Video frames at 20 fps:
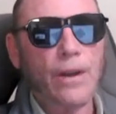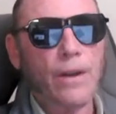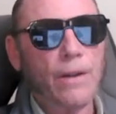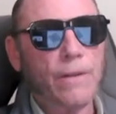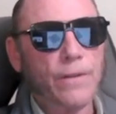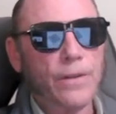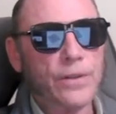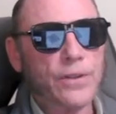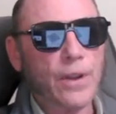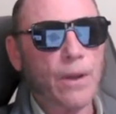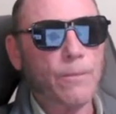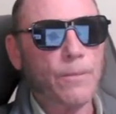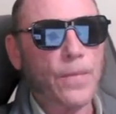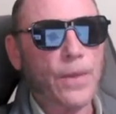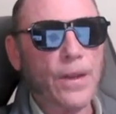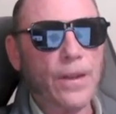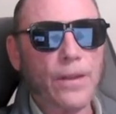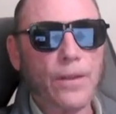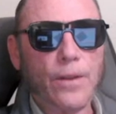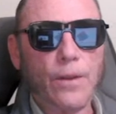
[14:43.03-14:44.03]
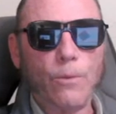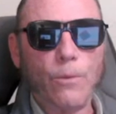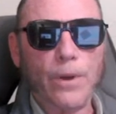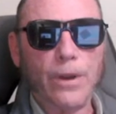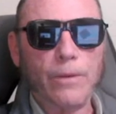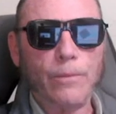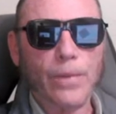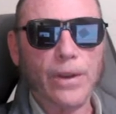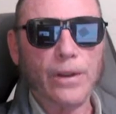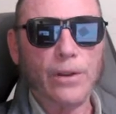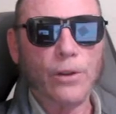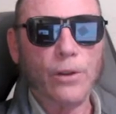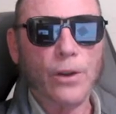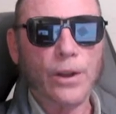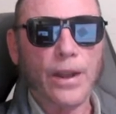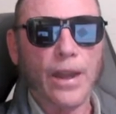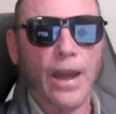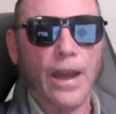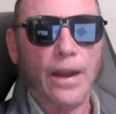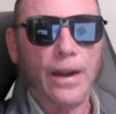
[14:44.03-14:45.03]
for something that when we
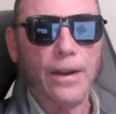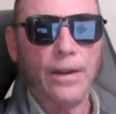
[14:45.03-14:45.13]
look at